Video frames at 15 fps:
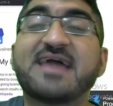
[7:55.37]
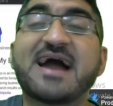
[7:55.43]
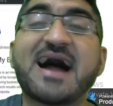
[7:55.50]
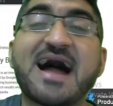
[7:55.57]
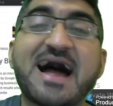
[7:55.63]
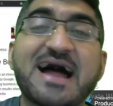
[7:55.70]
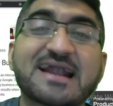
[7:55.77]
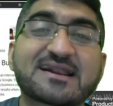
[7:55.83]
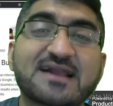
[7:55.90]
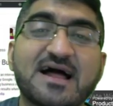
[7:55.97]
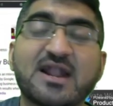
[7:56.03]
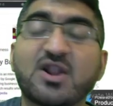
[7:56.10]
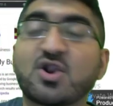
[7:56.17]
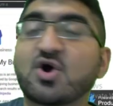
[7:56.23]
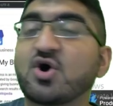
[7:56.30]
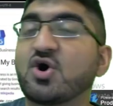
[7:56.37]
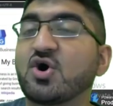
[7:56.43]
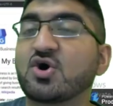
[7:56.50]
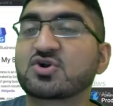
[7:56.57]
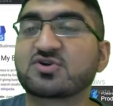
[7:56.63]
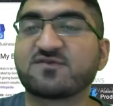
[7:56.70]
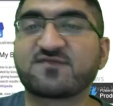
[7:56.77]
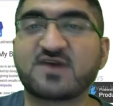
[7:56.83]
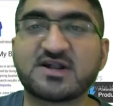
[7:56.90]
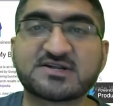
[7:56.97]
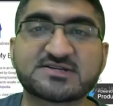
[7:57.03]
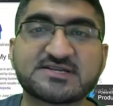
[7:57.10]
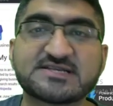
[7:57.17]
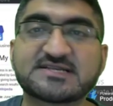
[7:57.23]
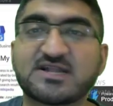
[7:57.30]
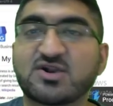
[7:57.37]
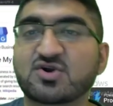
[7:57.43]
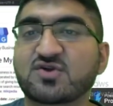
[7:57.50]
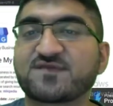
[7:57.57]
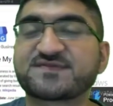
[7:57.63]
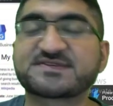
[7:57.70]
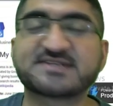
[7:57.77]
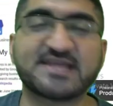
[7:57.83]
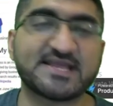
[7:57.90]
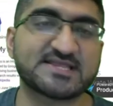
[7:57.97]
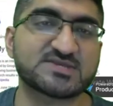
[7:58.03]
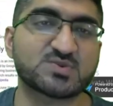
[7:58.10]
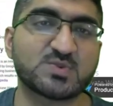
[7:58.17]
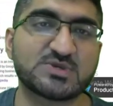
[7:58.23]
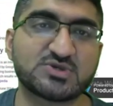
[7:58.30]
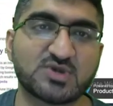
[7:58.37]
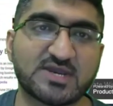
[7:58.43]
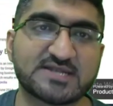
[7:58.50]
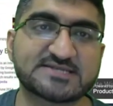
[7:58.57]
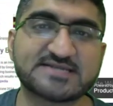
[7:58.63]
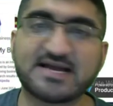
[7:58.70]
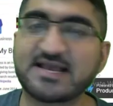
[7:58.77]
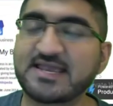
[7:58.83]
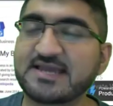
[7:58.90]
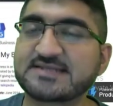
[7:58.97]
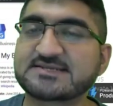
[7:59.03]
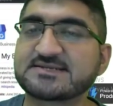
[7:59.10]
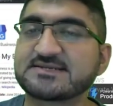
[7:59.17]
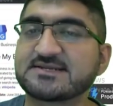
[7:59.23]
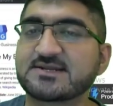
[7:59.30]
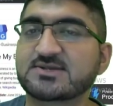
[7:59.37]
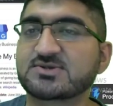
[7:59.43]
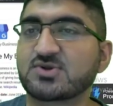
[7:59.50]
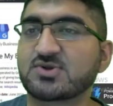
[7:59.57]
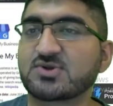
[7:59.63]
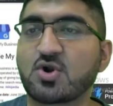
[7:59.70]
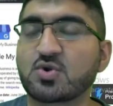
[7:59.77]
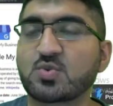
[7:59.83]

There are a lot of countries, a lot of states which you can target, so